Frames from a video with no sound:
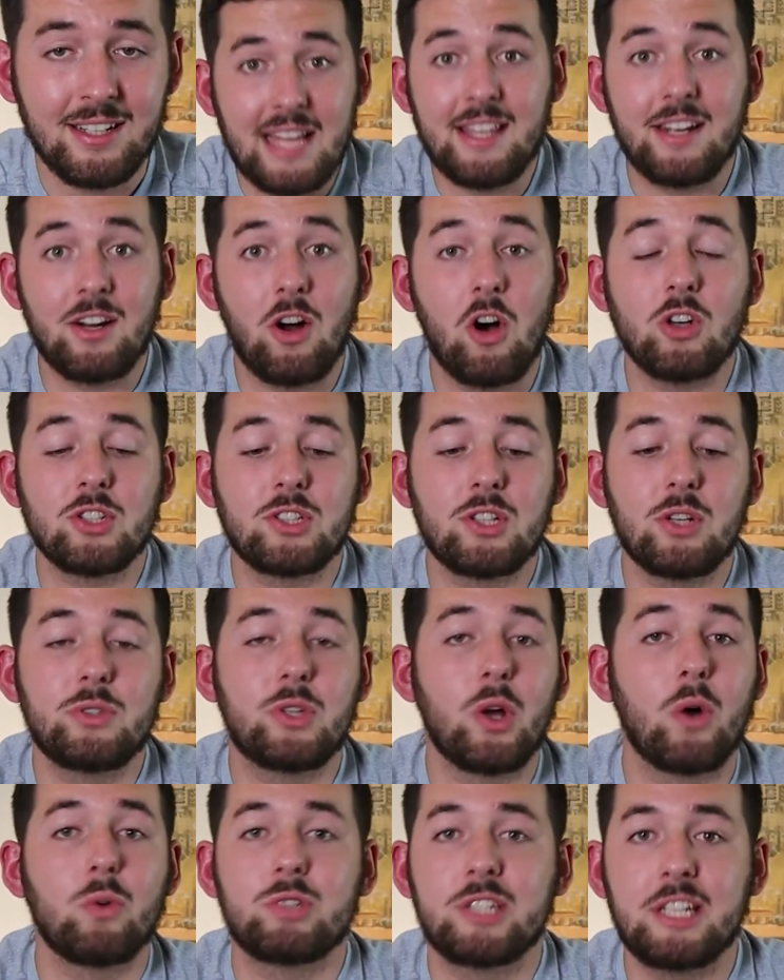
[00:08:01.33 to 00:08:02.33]
And then also
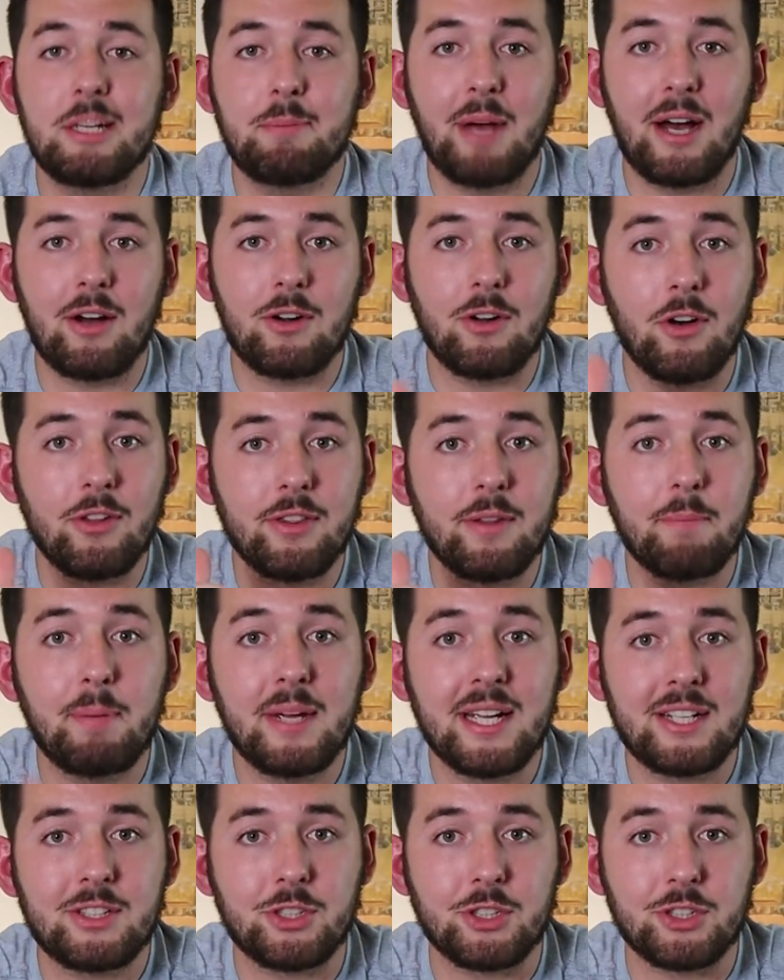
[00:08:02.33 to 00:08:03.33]
don't cheap out on the
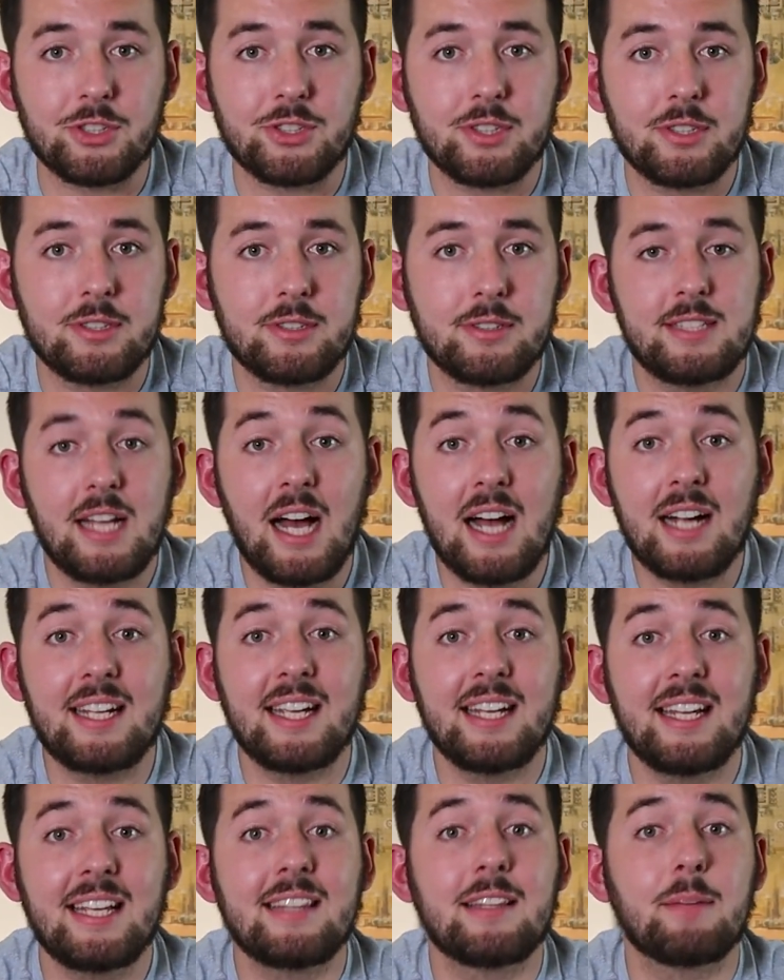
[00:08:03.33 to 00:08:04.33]
pictures. Not
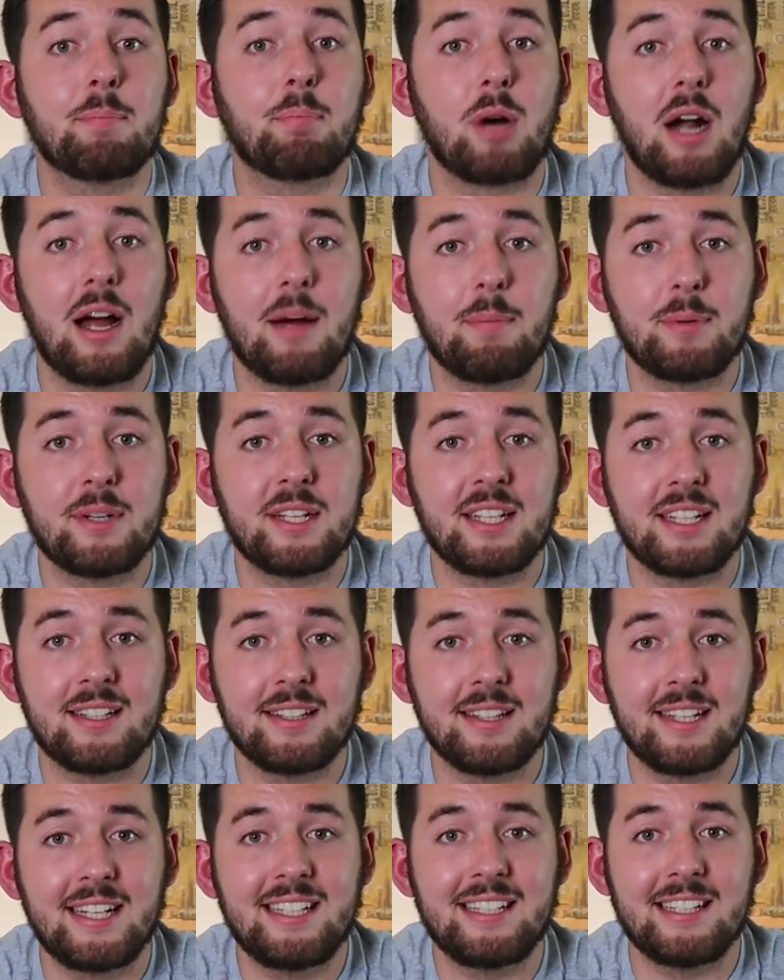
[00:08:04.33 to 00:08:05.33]
getting the property
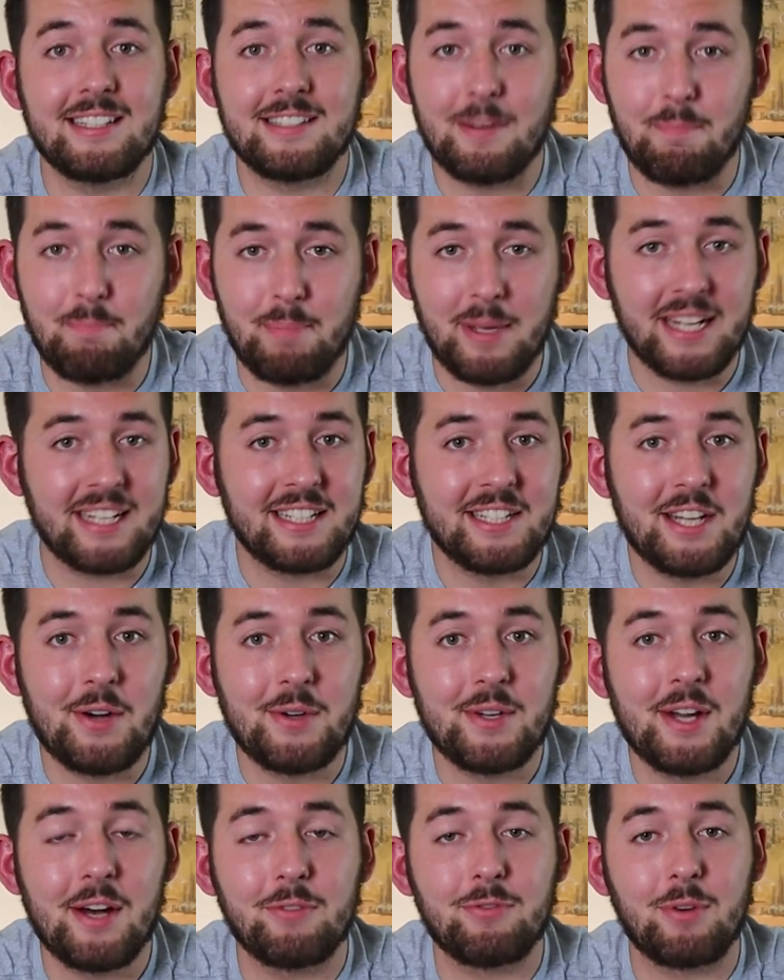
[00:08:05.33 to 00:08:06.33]
cleaned is a big
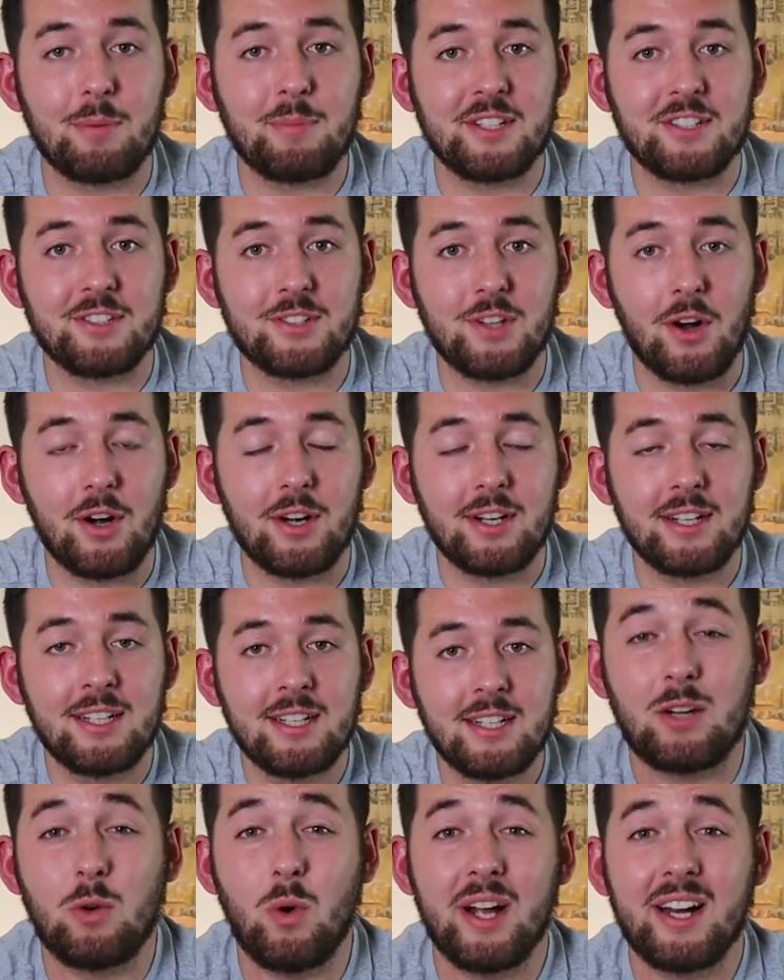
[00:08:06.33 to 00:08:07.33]
no-no from the start.
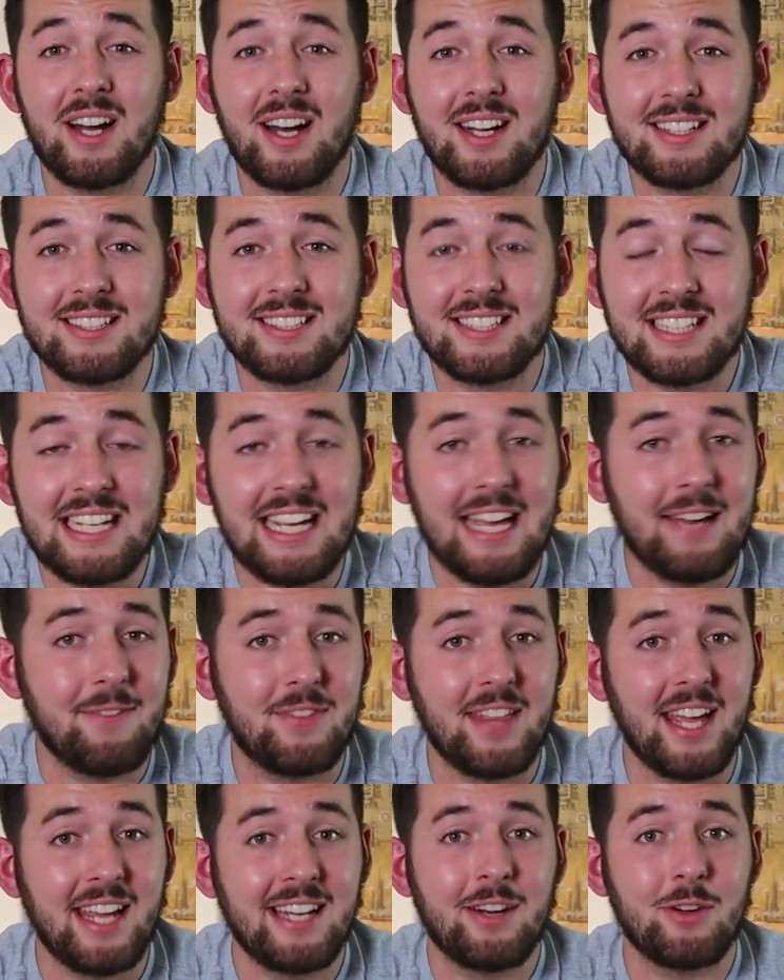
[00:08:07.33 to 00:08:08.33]
And quite honestly,
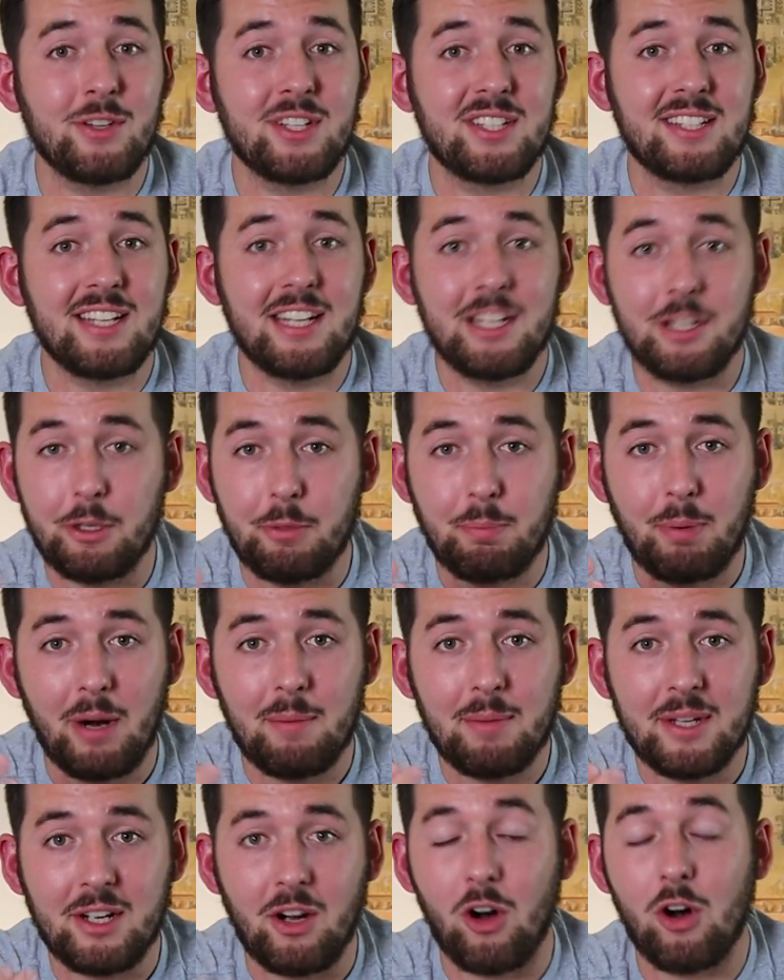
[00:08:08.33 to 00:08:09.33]
if they notice it, you
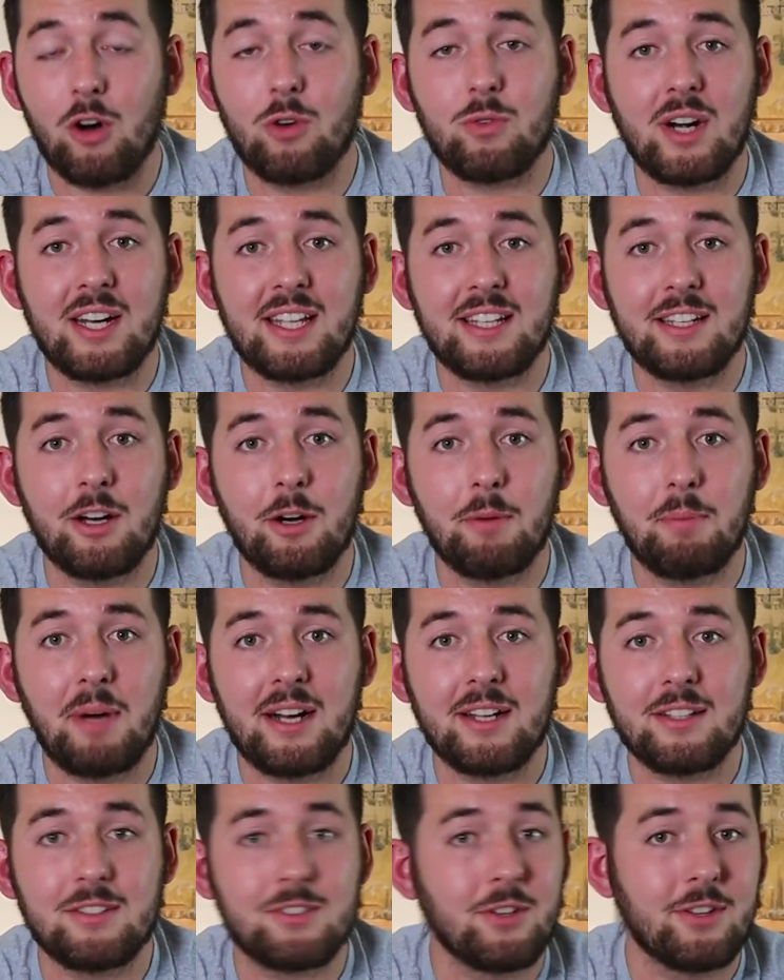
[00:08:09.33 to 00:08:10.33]
probably already know
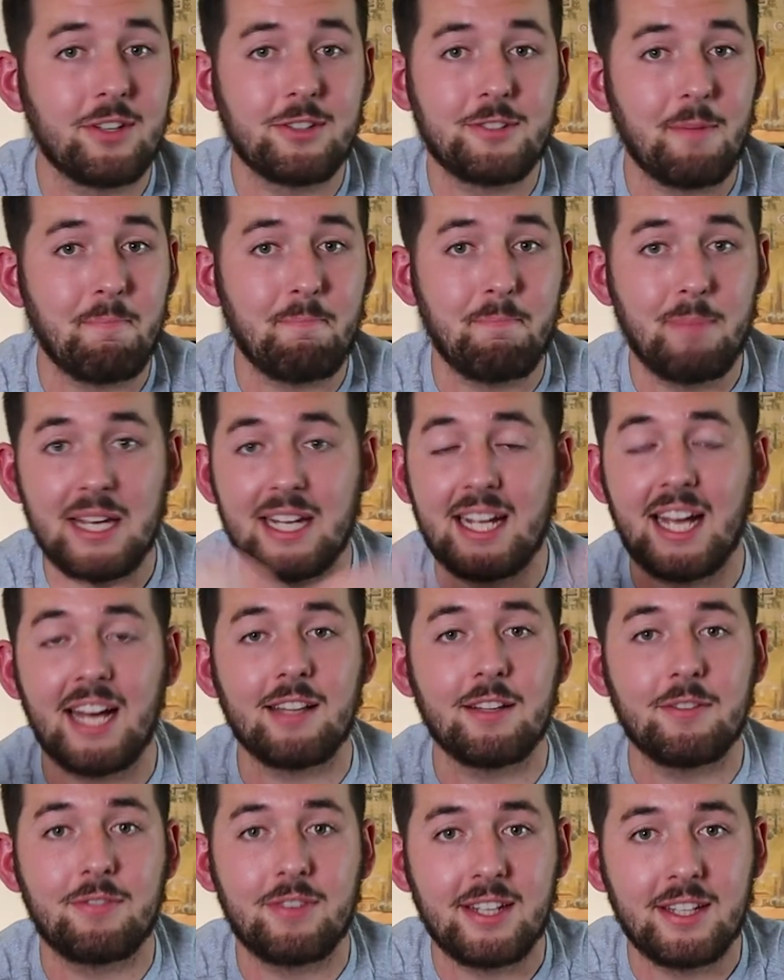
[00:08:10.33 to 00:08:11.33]
about it. So there's a big
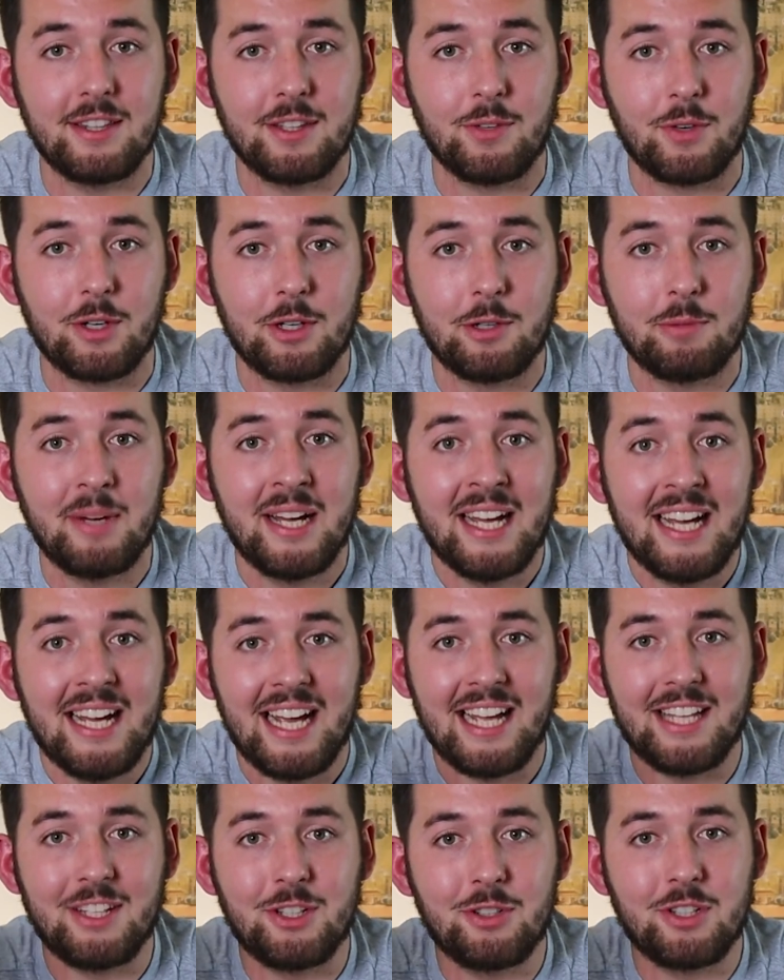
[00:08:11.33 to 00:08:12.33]
elephant in the room
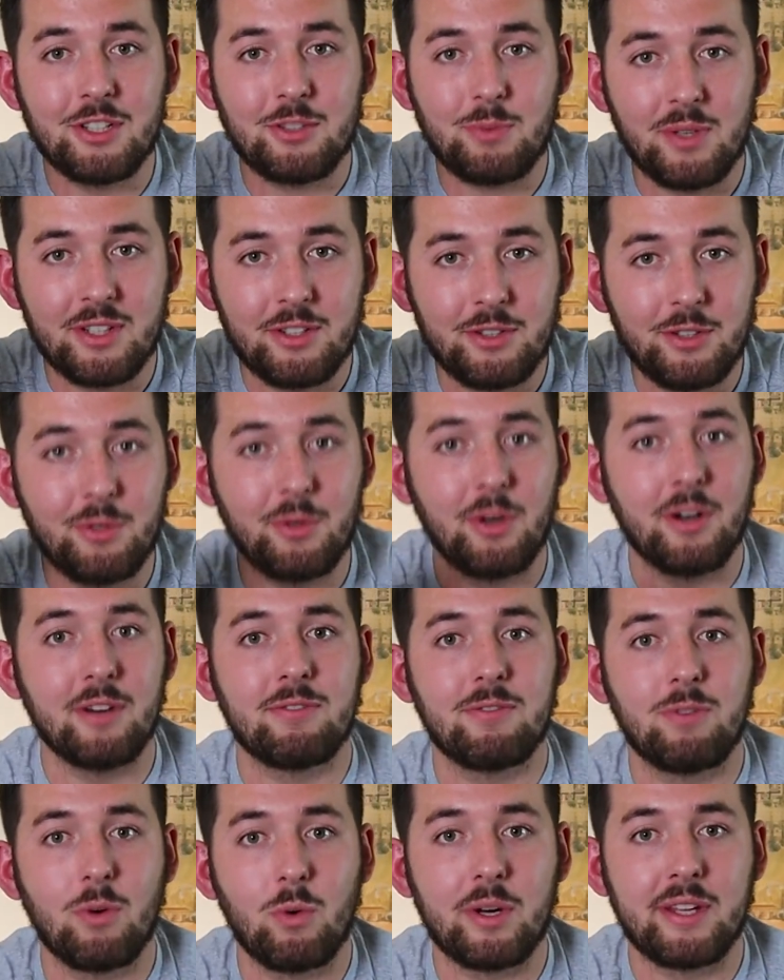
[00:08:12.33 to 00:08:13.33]
and you just want to
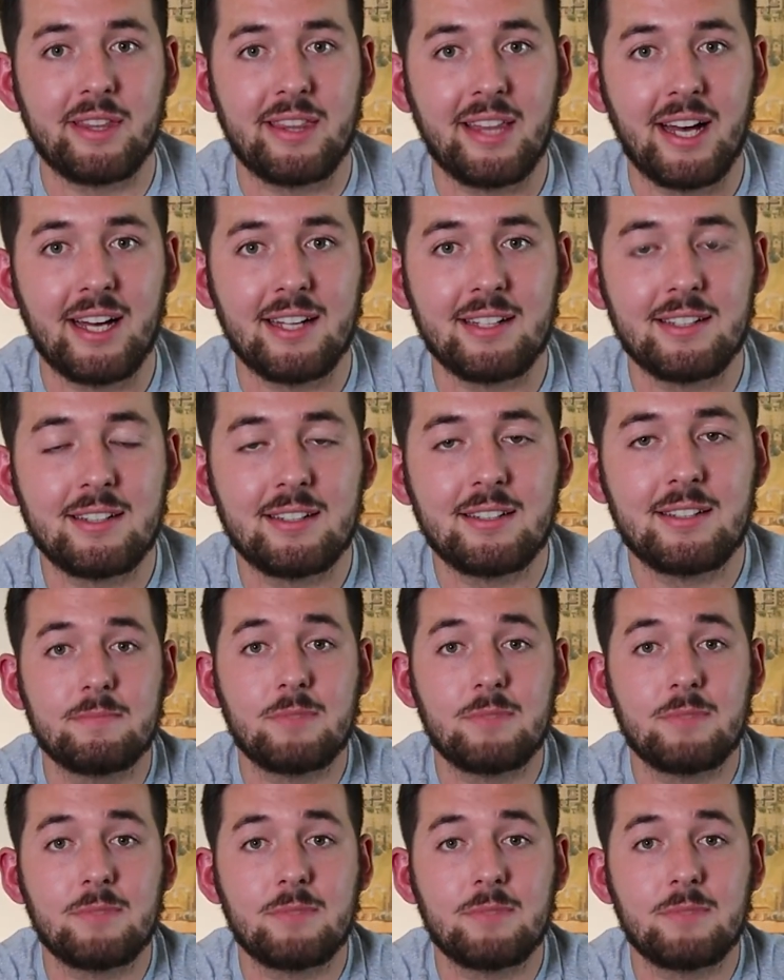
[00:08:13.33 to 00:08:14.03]
avoid that.